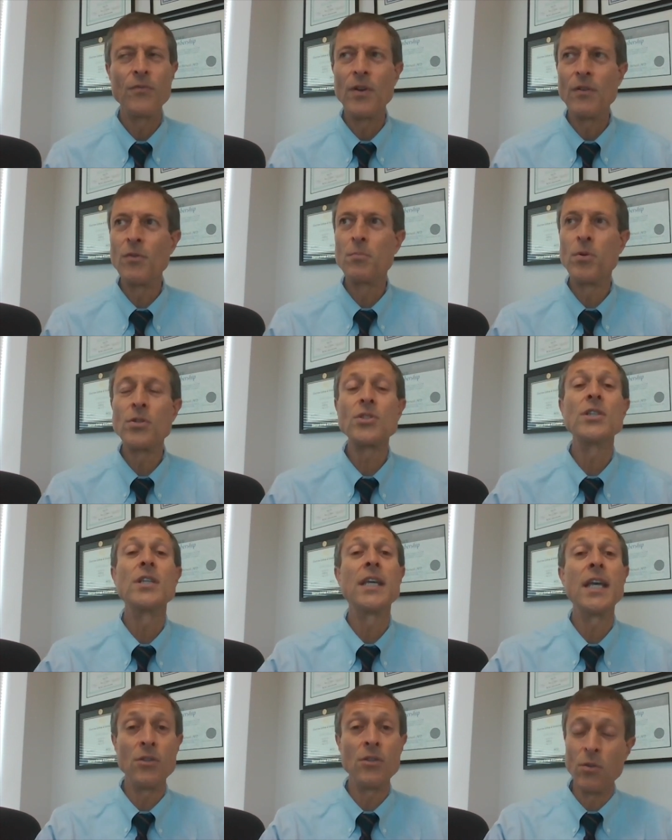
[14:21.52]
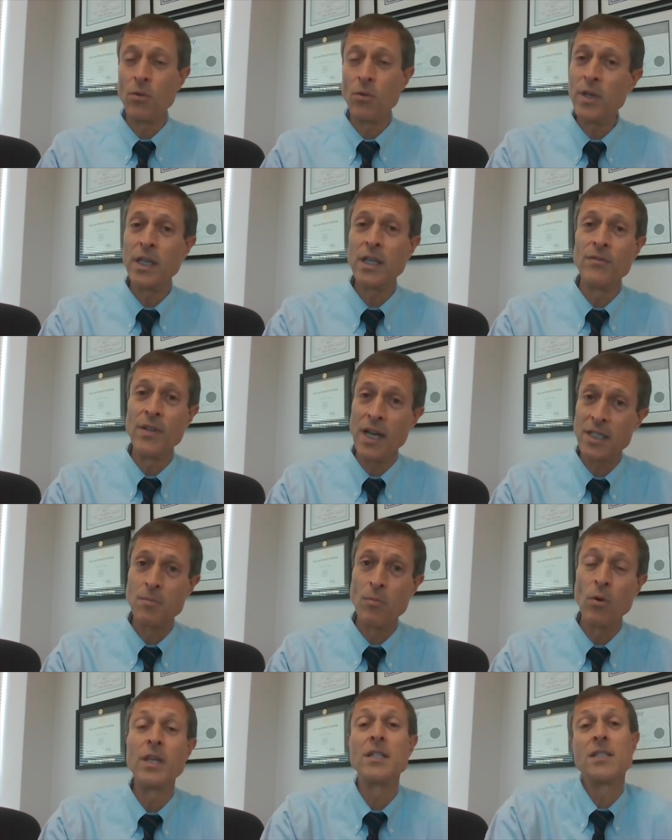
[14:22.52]
For a person to get through a week of not
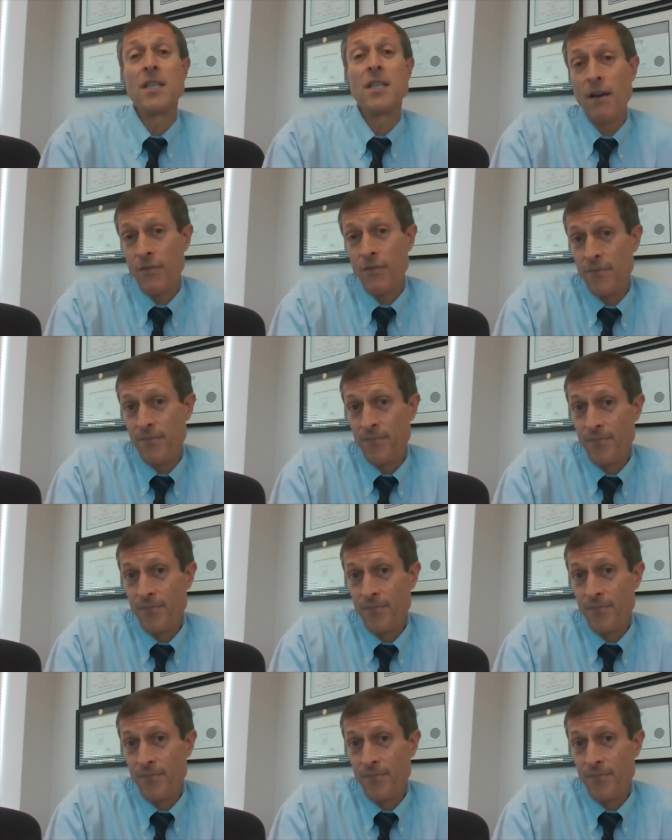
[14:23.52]
smoking is tough.